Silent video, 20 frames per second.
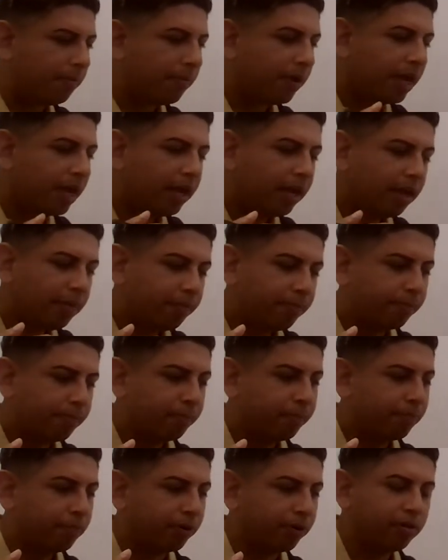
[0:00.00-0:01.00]
may
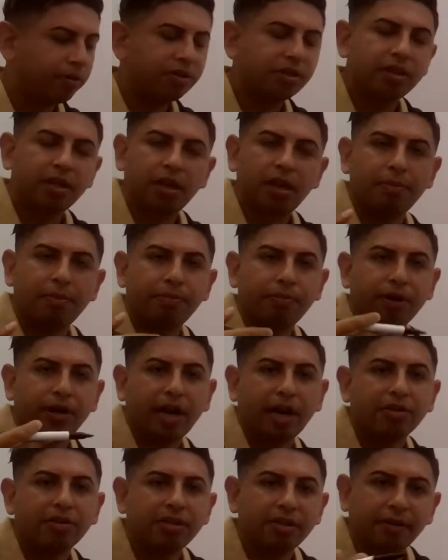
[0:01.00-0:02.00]
produce a
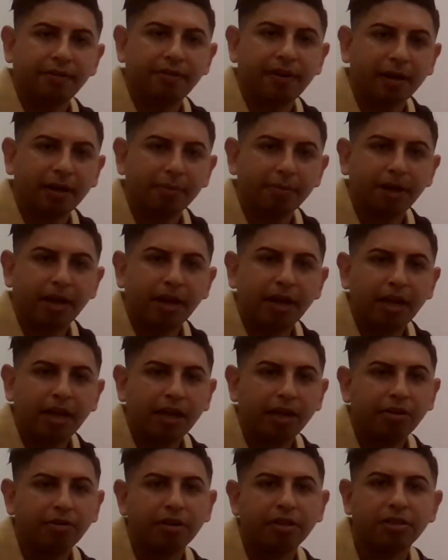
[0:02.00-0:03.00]
pronounced effect, may
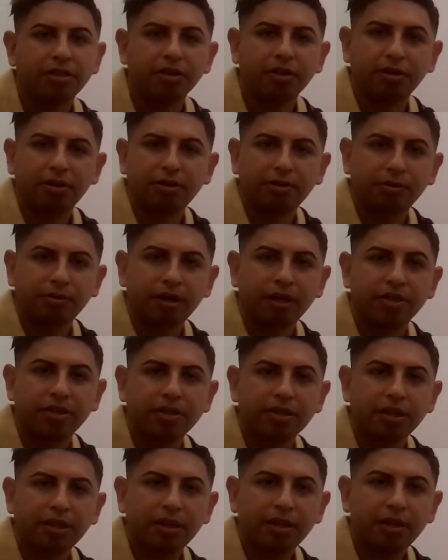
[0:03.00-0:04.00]
increase your
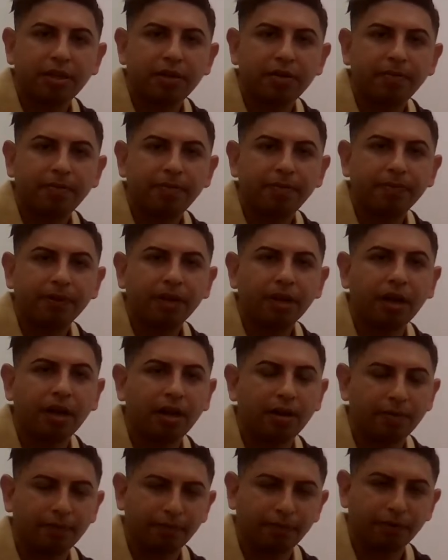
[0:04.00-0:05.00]
risk
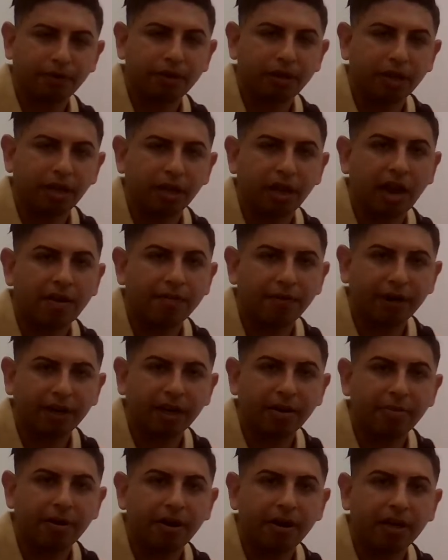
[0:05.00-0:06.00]
for the
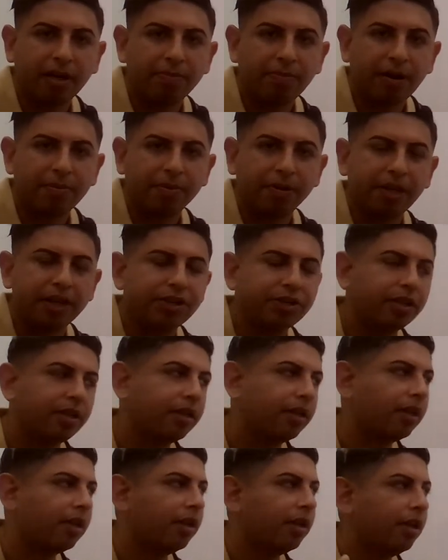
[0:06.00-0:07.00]
African American
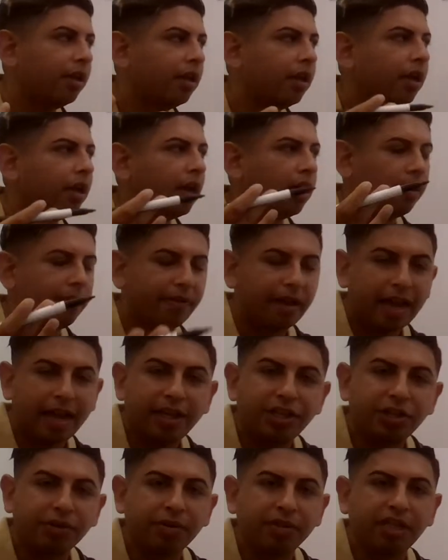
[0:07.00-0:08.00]
population of
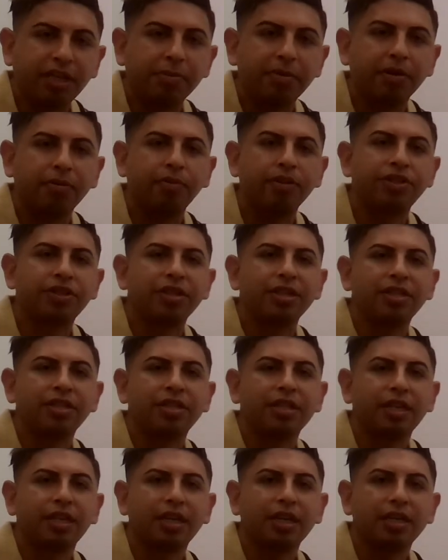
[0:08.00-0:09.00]
angioedema, which
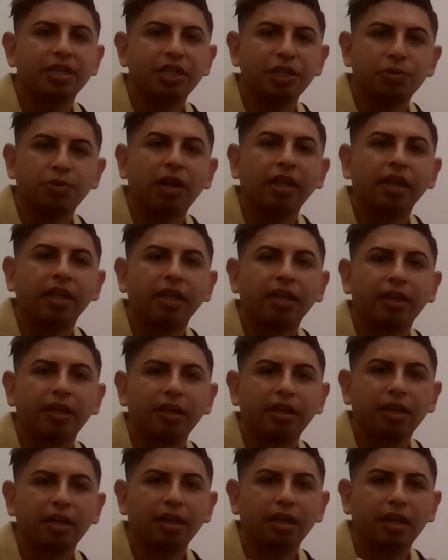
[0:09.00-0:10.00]
is the swelling
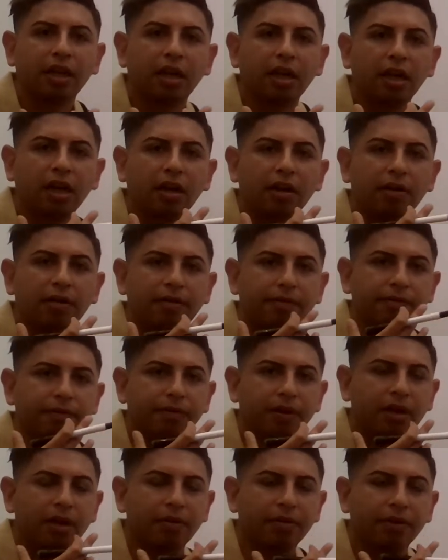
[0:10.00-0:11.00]
of
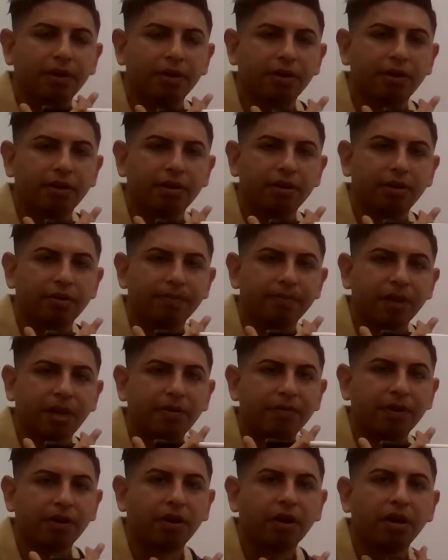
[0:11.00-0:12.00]
your
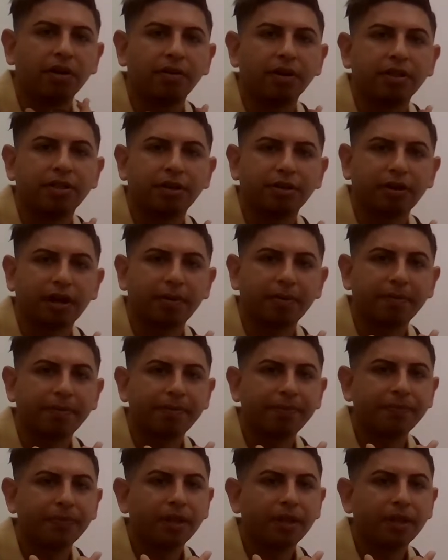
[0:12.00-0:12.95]
arteries. Okay,